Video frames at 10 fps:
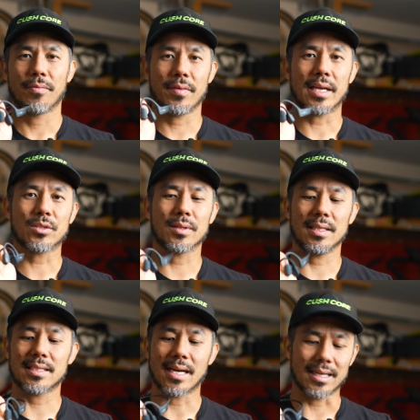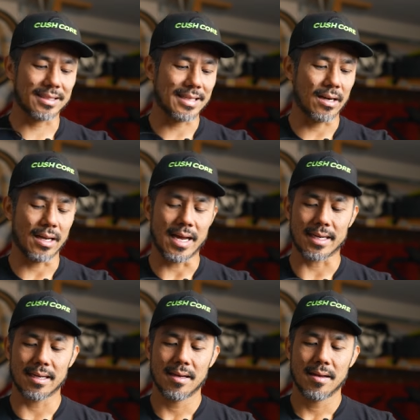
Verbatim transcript: That's what these kind of sound like.